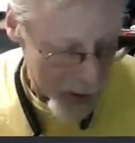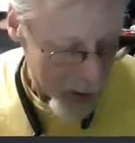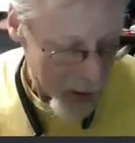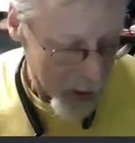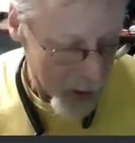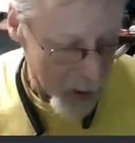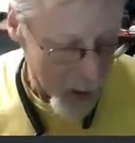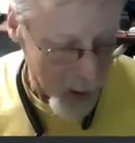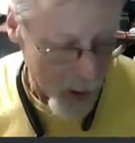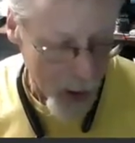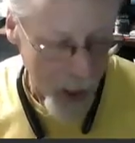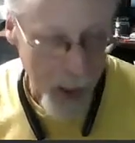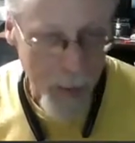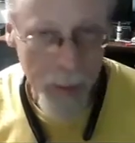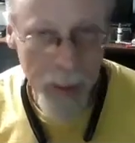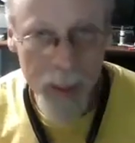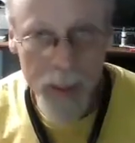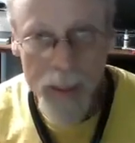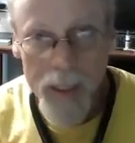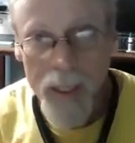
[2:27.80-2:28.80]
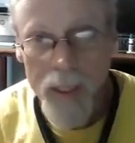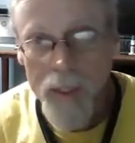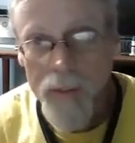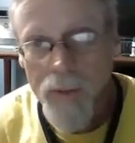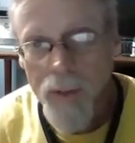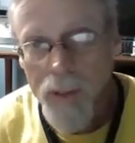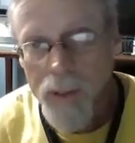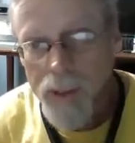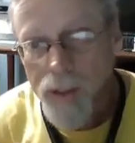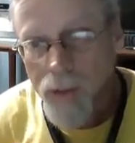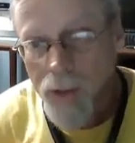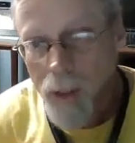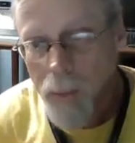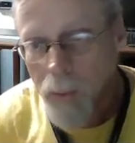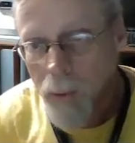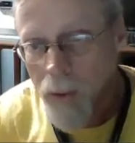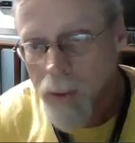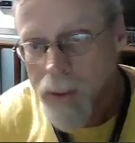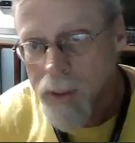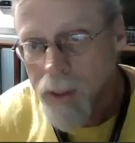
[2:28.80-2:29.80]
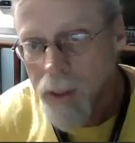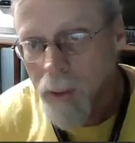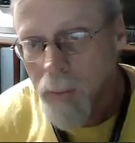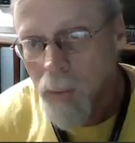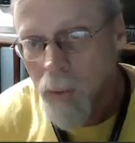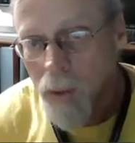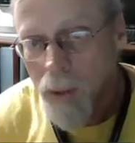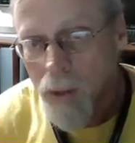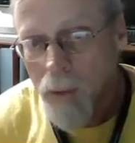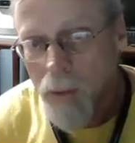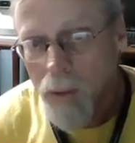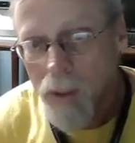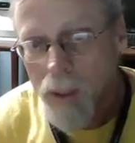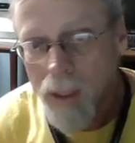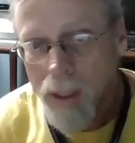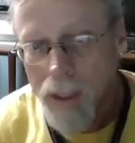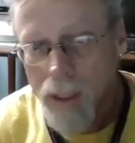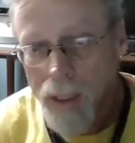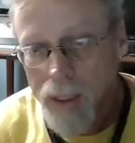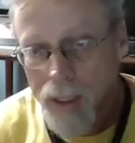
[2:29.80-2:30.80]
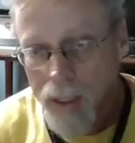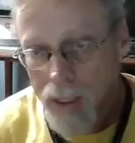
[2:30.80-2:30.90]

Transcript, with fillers: go grab InkStitch version 3.0.1.